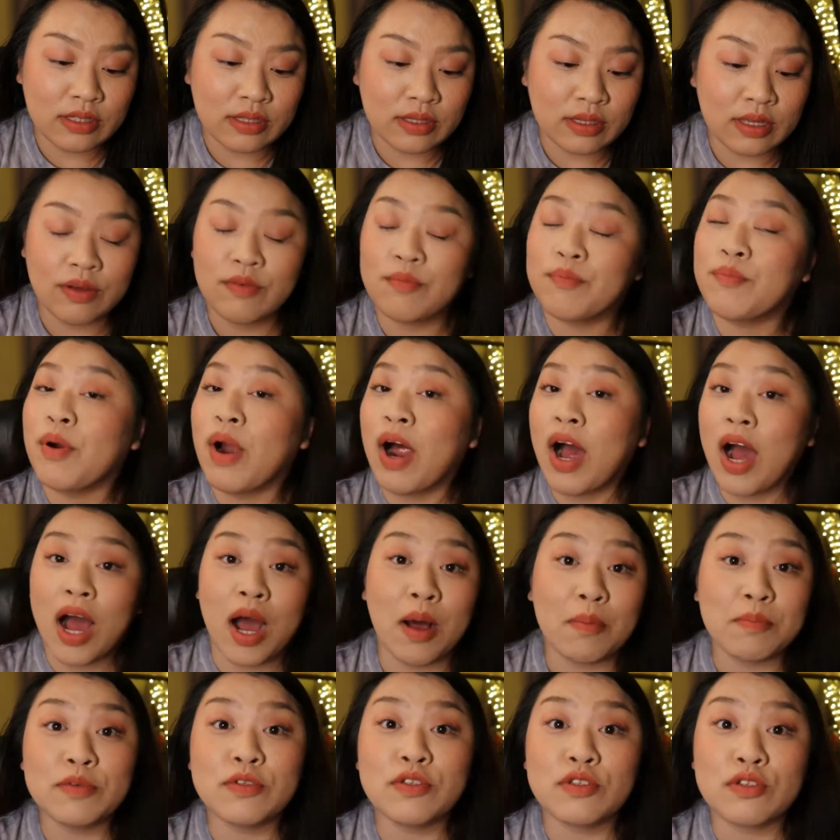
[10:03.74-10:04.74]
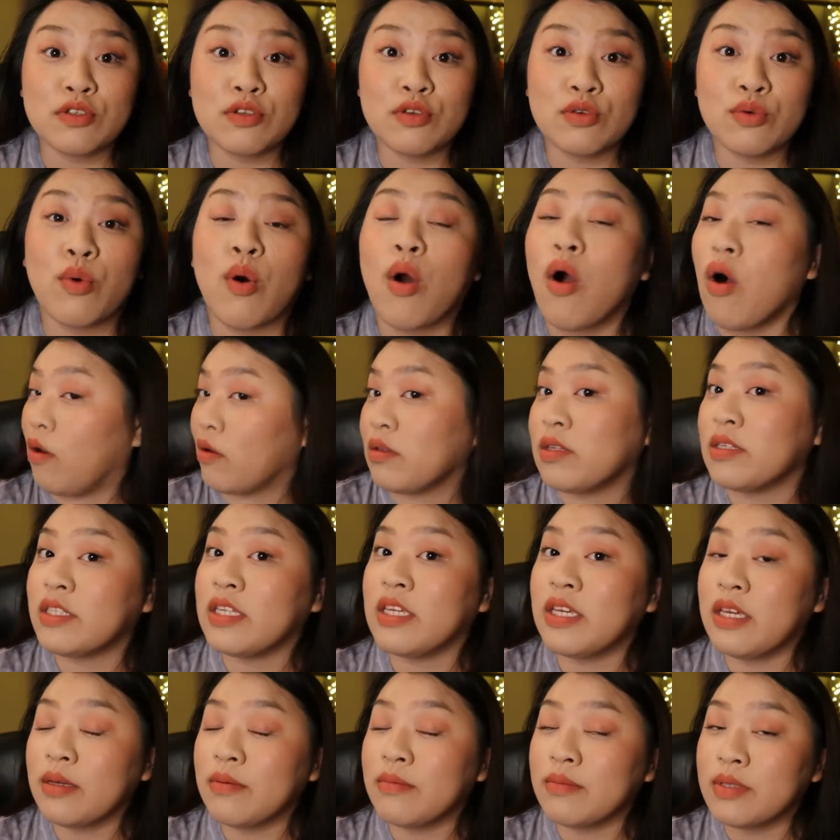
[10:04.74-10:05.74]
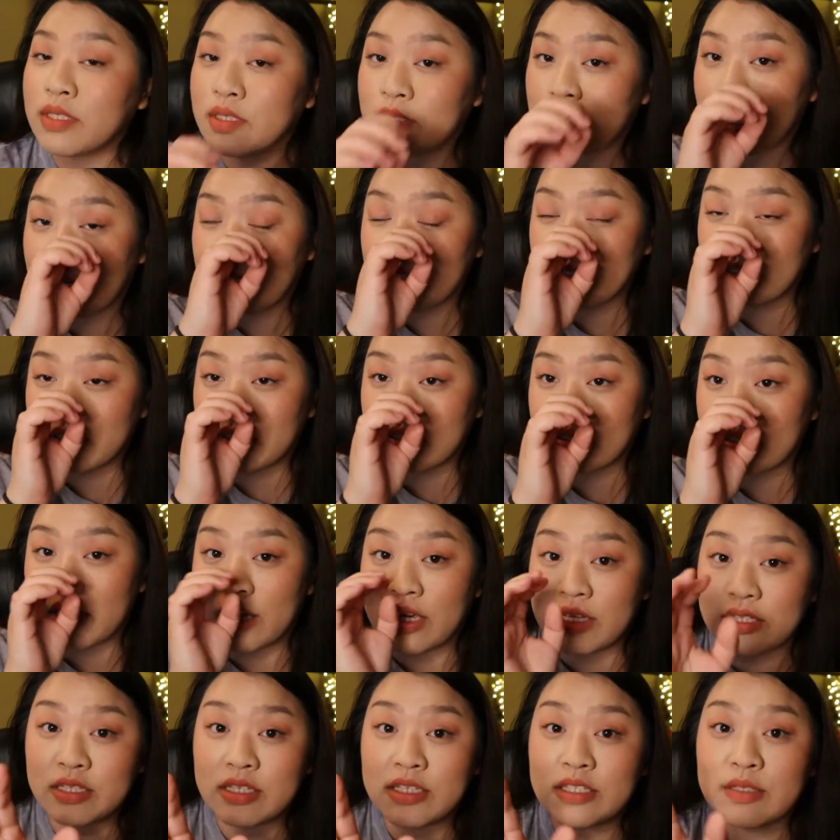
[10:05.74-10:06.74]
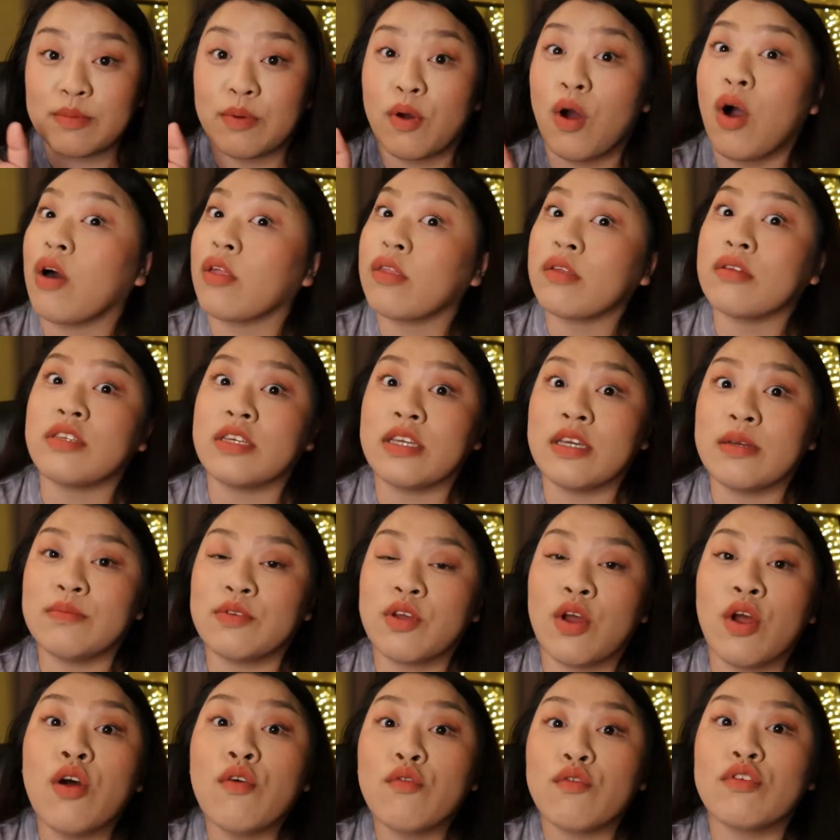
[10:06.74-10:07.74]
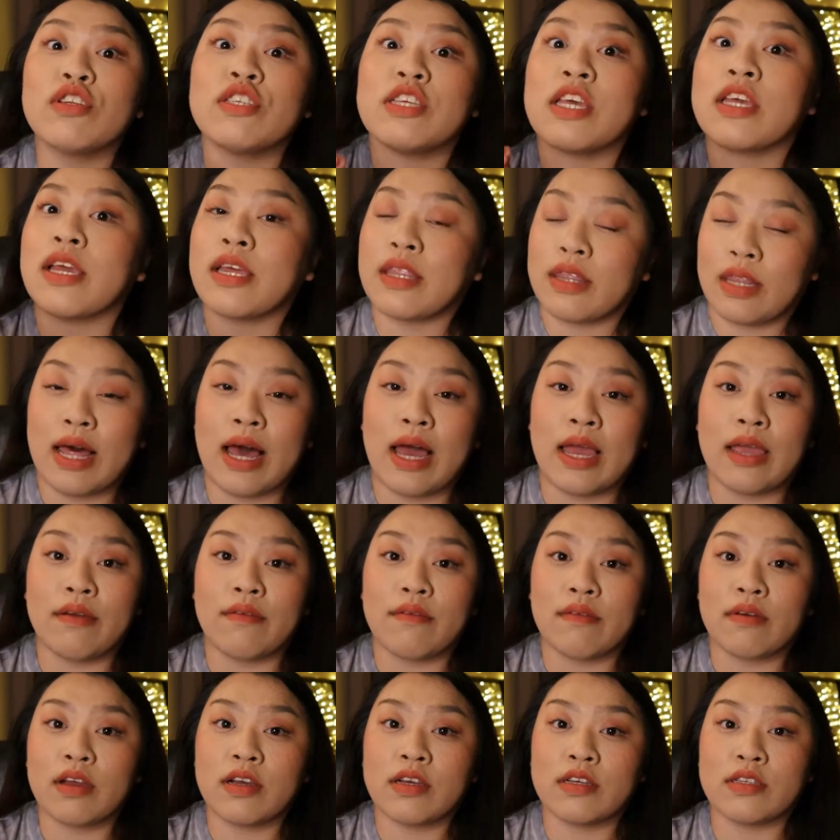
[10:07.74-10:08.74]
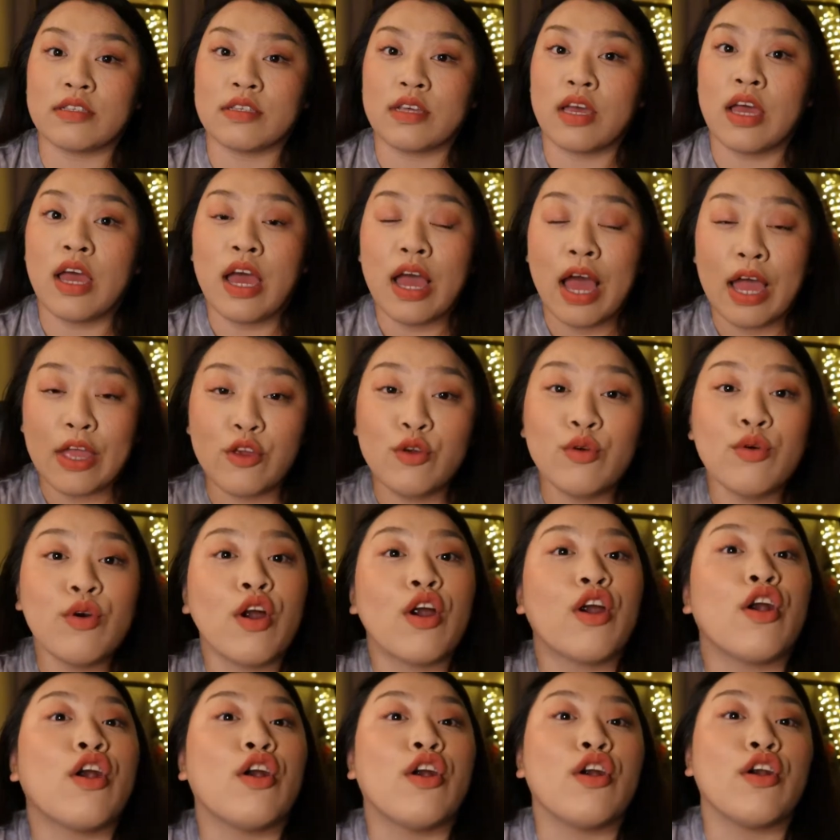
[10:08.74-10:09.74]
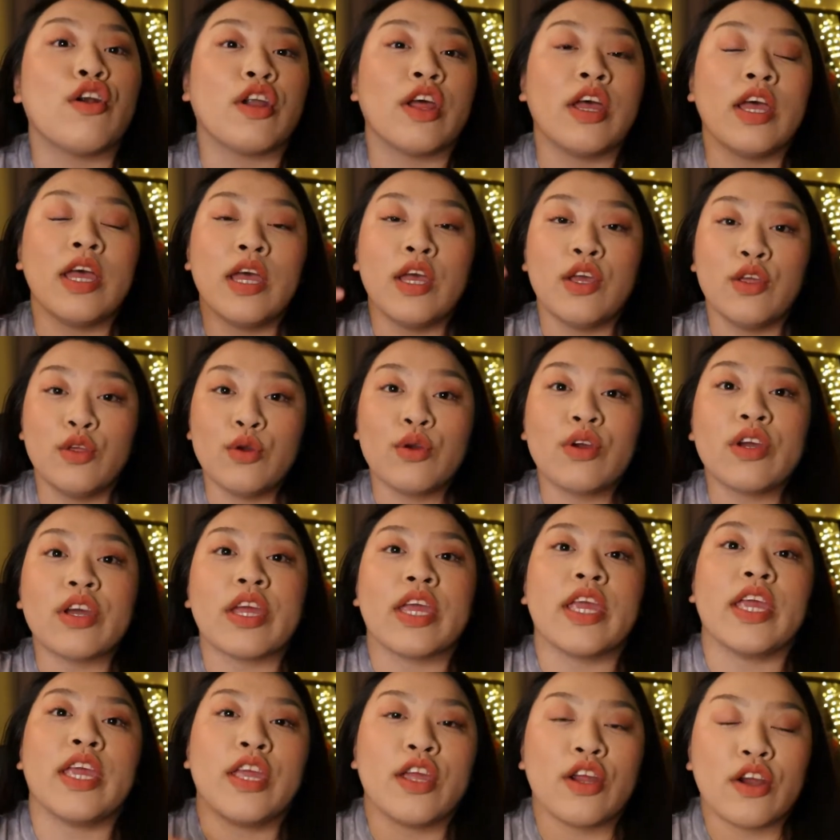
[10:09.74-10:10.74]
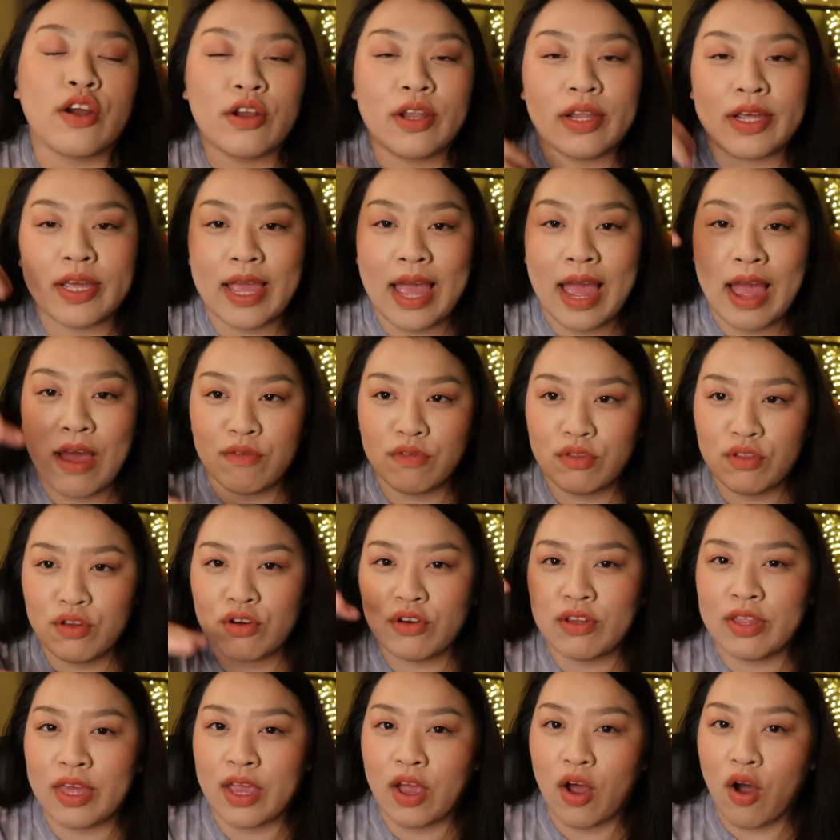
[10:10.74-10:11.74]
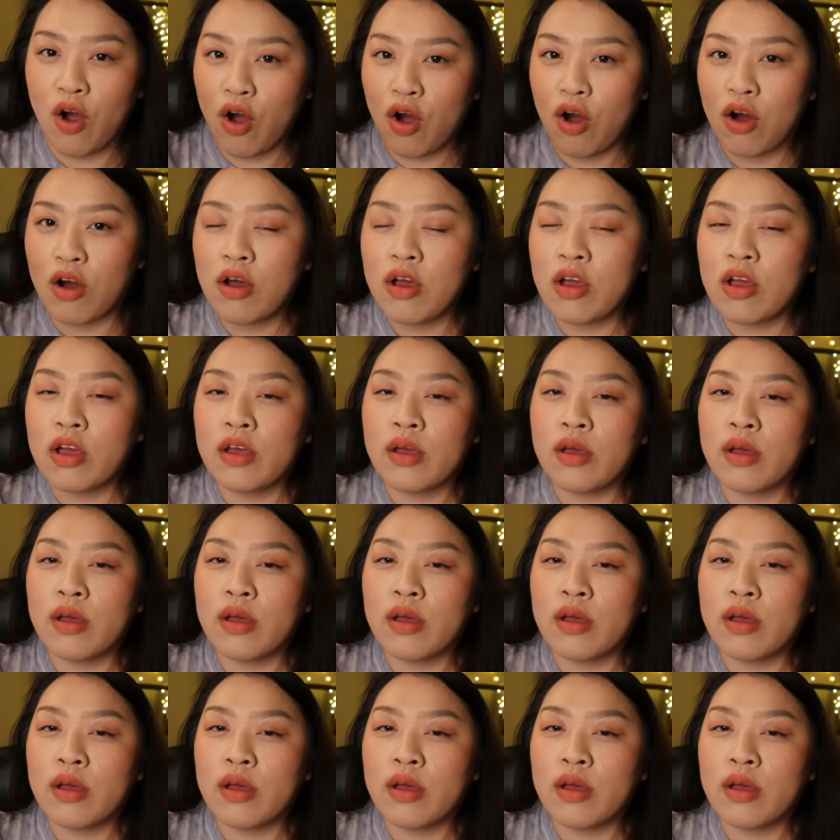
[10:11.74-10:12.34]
give props to all the teams, not just ATEEZ, but all the teams for singing live, because you could hear, like, after they all